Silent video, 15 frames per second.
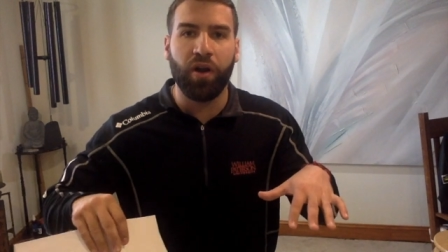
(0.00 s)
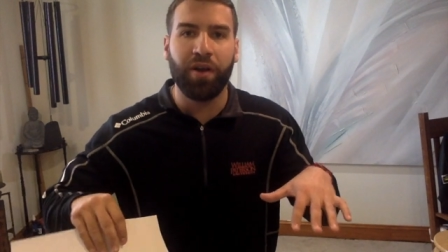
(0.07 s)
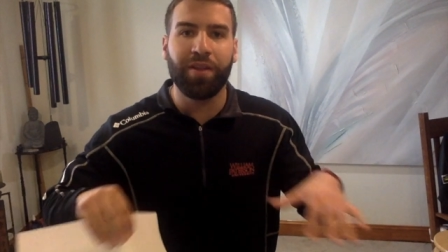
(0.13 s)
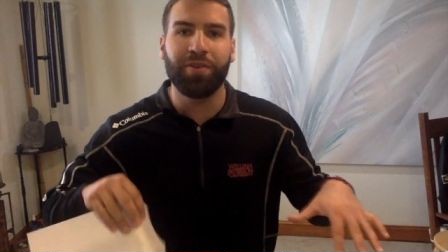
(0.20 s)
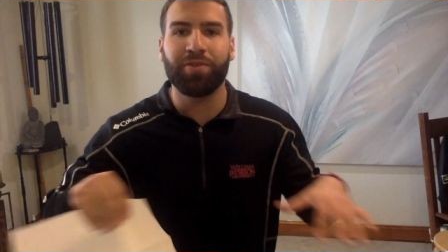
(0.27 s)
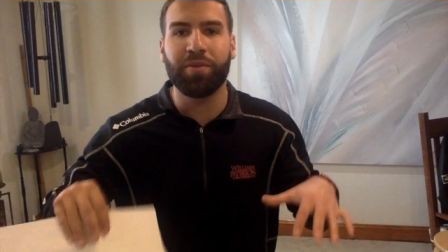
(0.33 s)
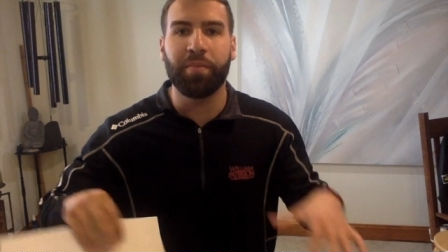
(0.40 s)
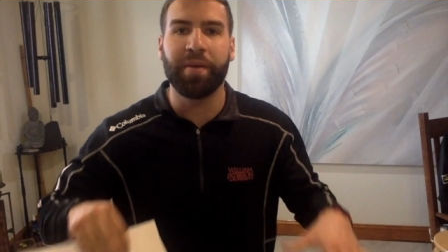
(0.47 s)

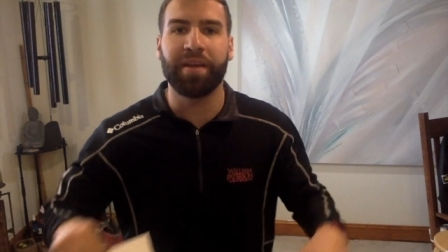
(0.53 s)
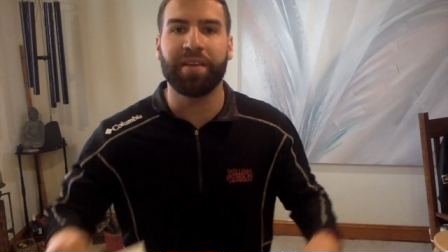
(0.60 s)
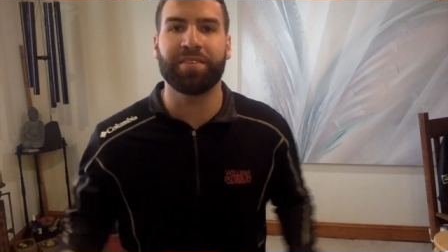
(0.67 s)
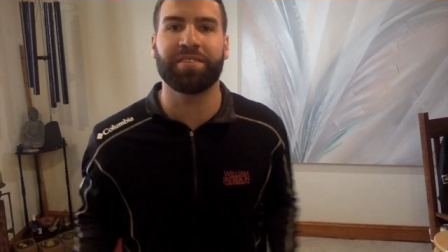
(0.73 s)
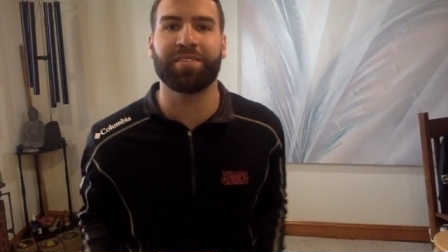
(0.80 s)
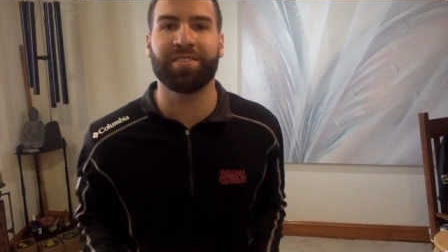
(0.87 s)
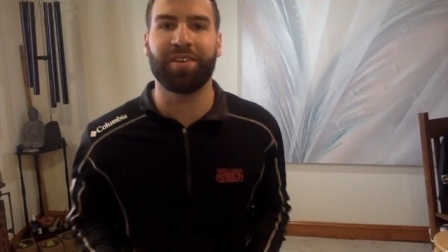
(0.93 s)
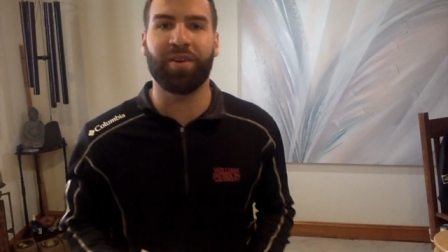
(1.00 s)
little
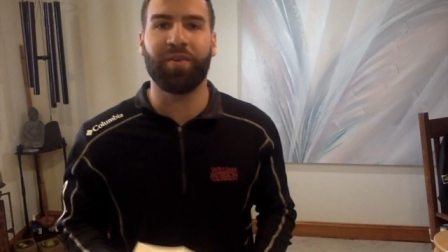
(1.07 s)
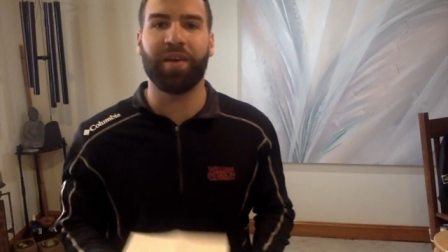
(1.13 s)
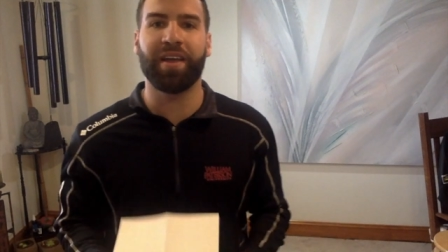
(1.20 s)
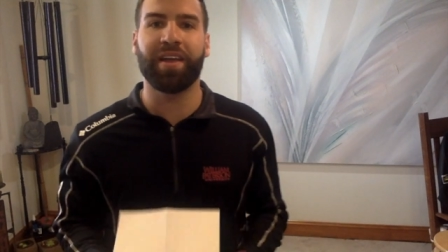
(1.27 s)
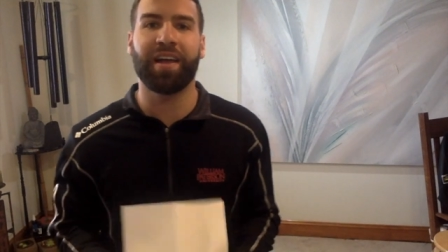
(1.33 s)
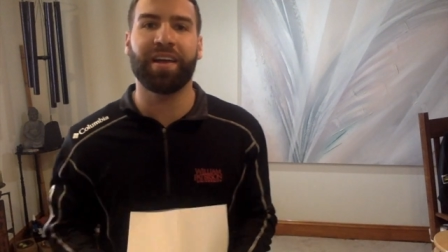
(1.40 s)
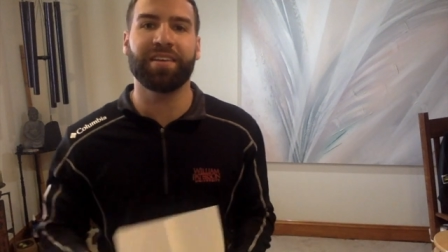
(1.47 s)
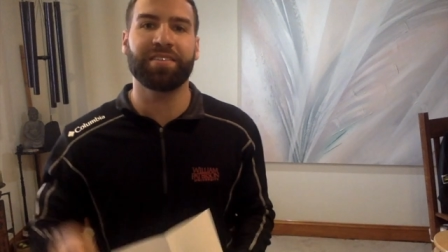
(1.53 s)
debates. All right,
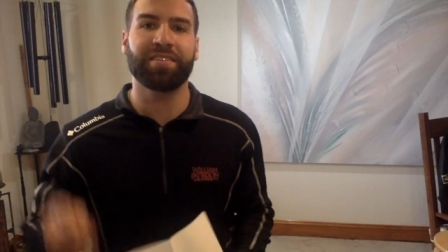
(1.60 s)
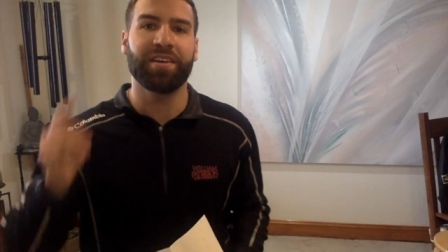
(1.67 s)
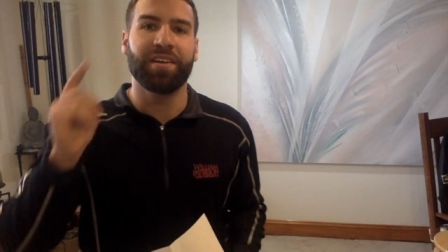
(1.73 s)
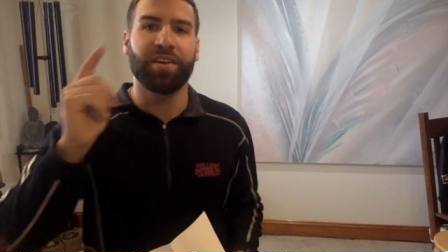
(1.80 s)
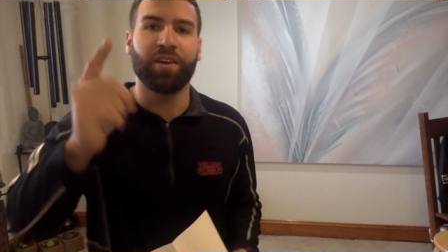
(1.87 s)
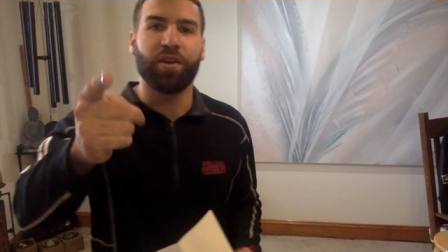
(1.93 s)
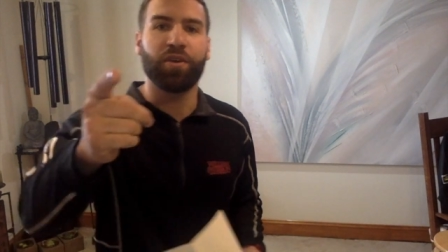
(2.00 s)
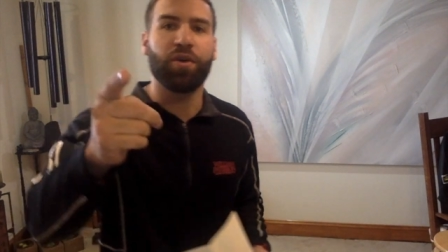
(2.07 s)
guys?
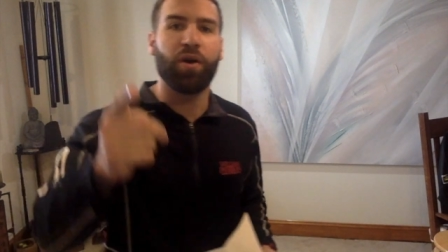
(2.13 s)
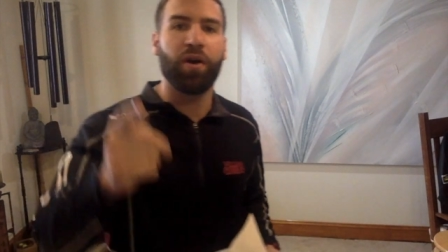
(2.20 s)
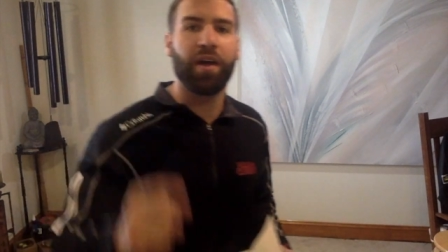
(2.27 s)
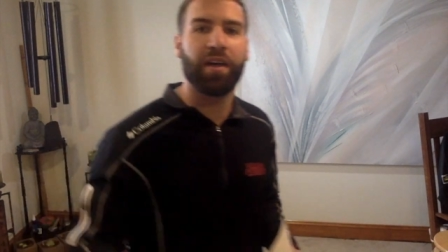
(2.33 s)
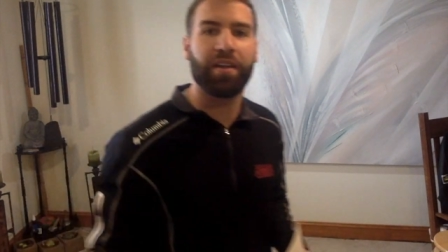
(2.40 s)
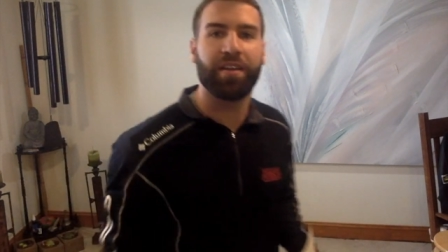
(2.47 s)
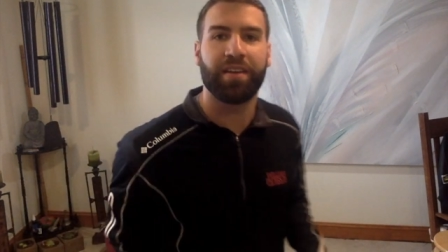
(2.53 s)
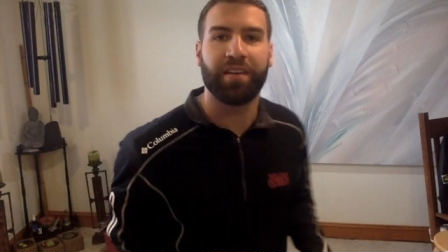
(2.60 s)
Go
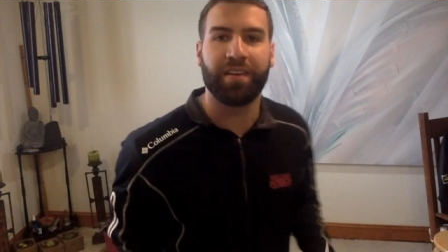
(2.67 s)
ahead.